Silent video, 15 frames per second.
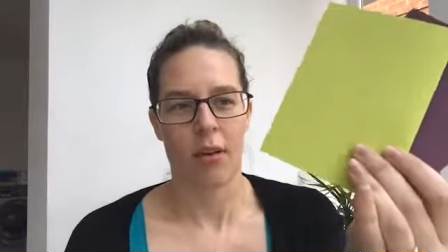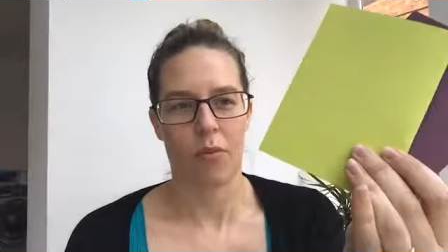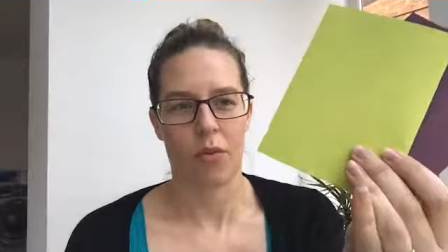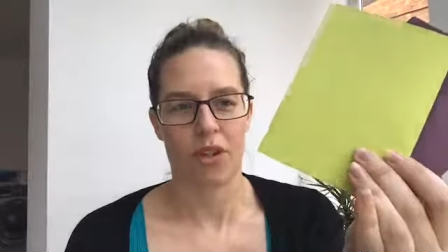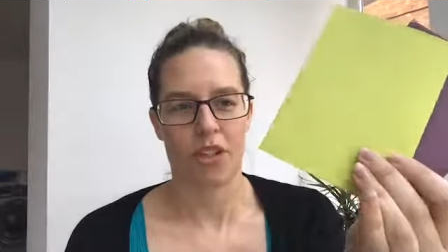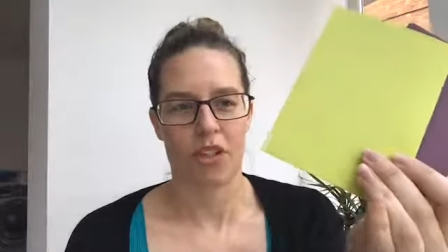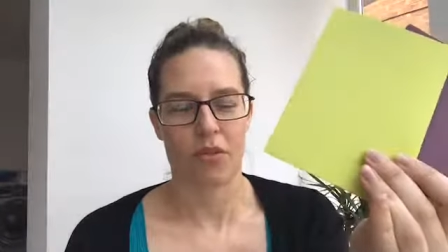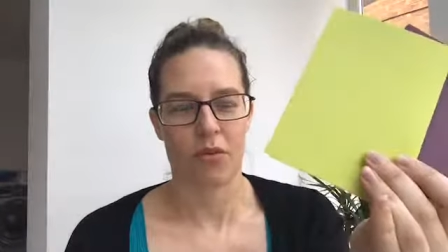
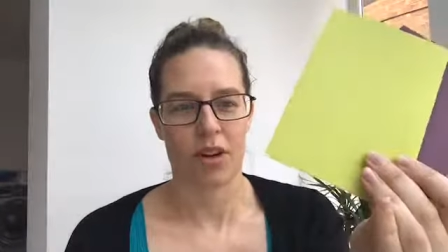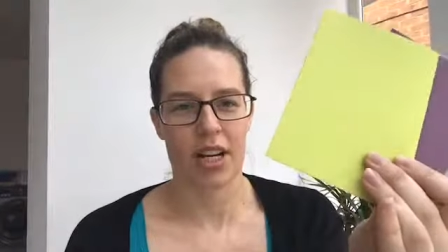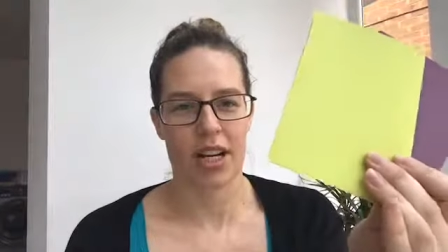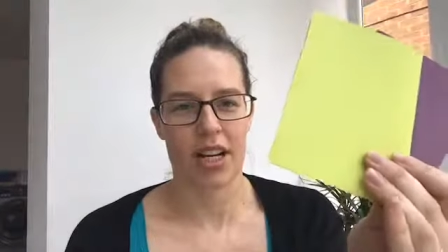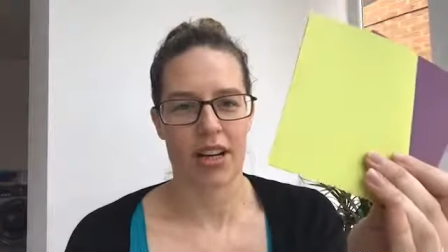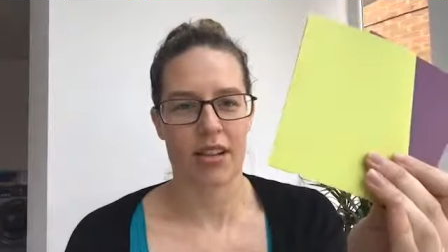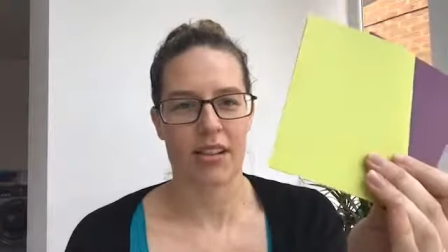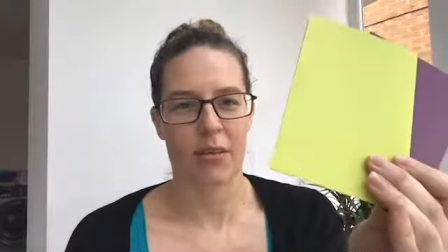which is really
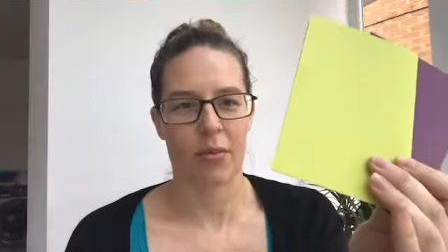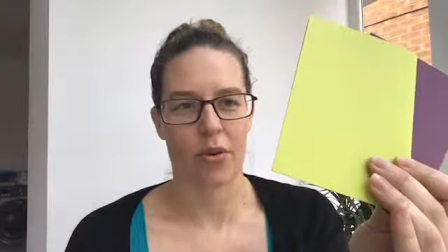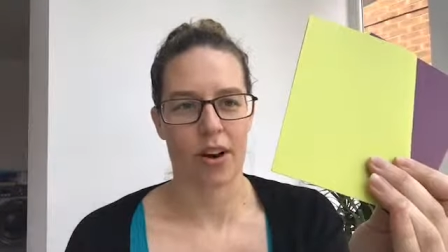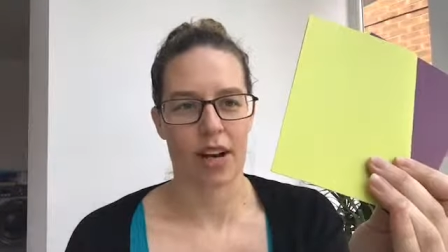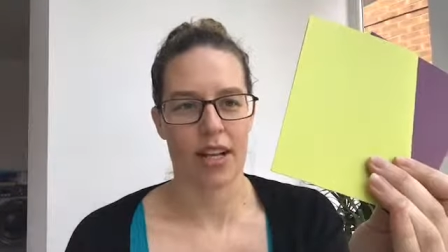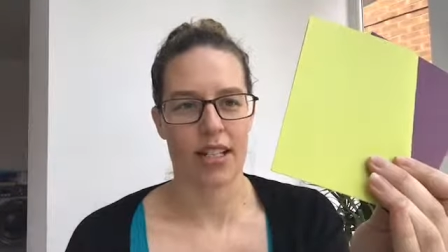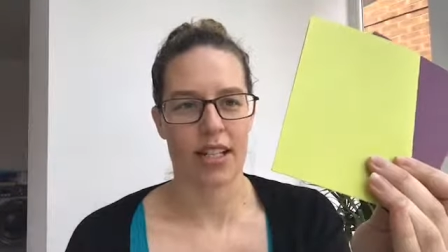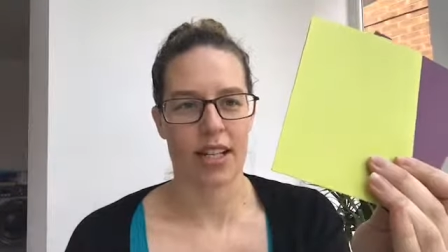nice and
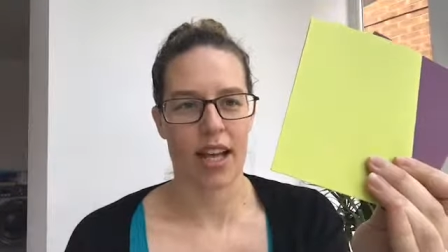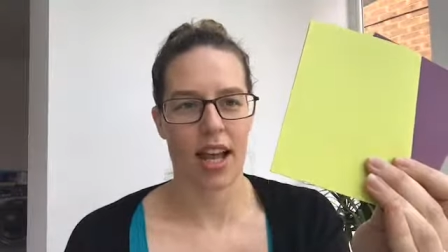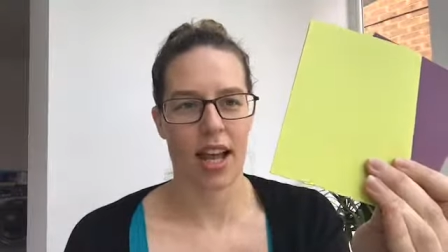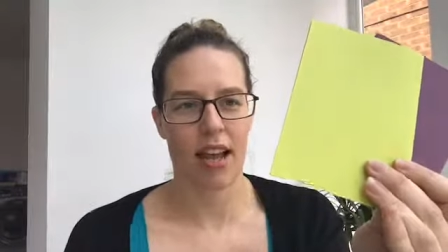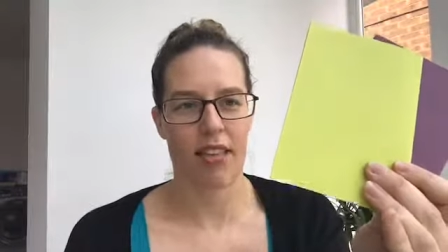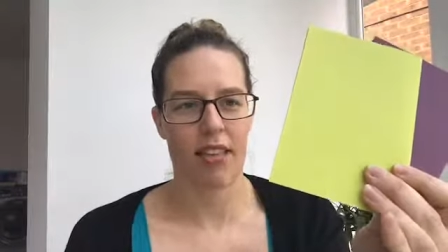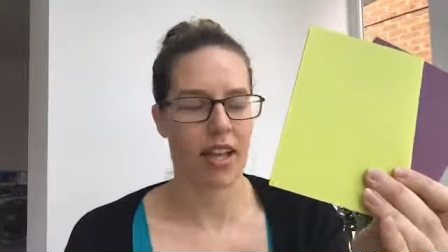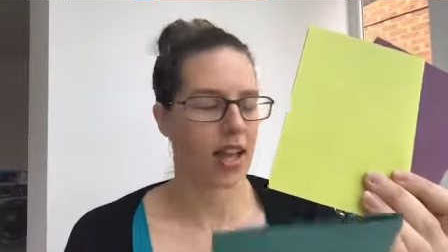bright, and